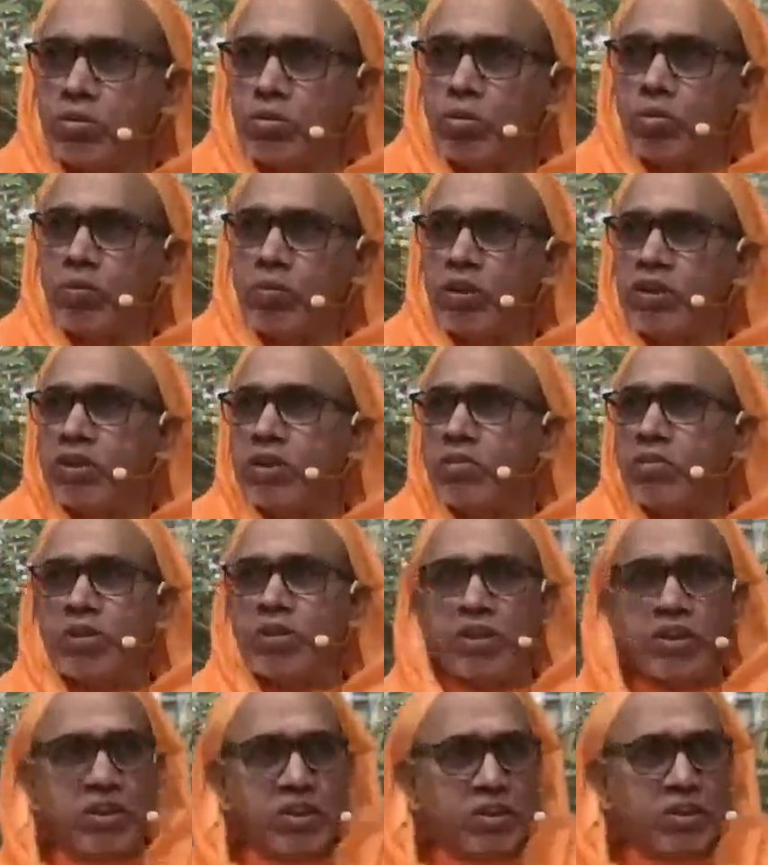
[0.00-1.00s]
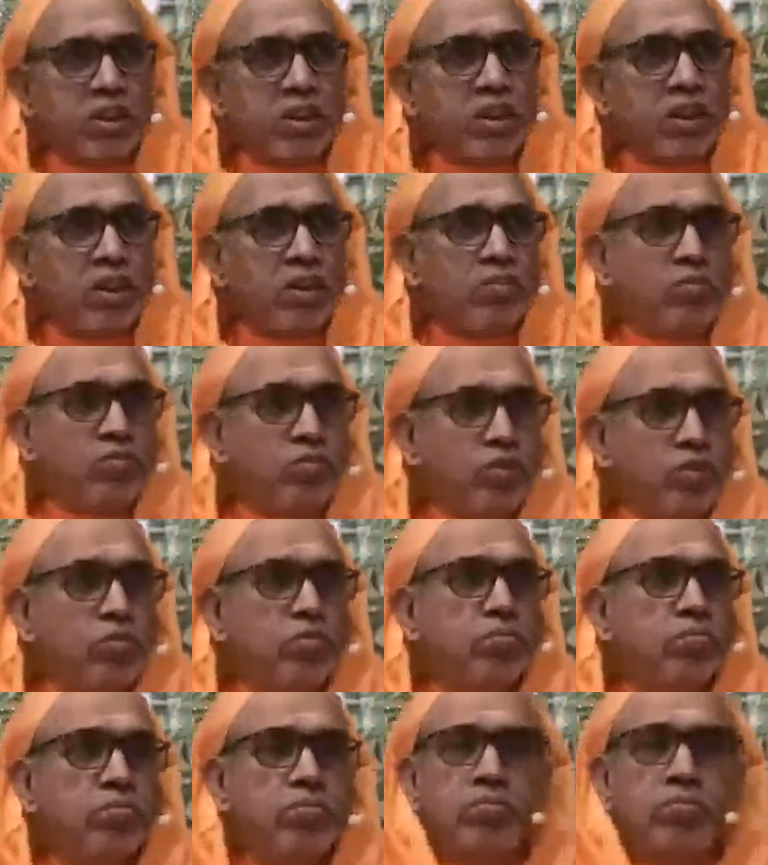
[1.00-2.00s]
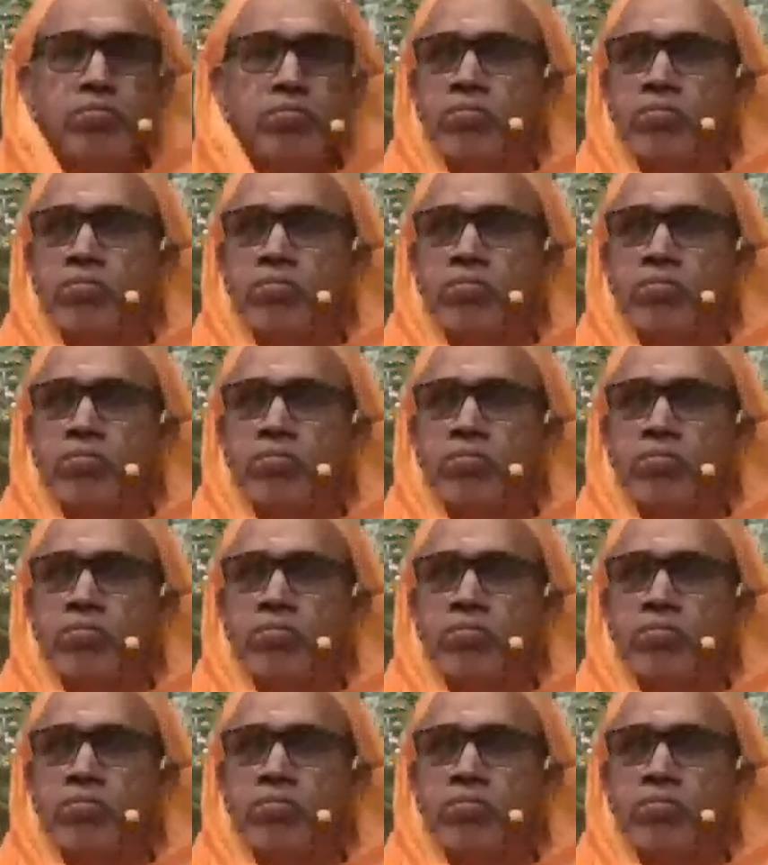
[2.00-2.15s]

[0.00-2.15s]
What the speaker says: So much emerges, I love you.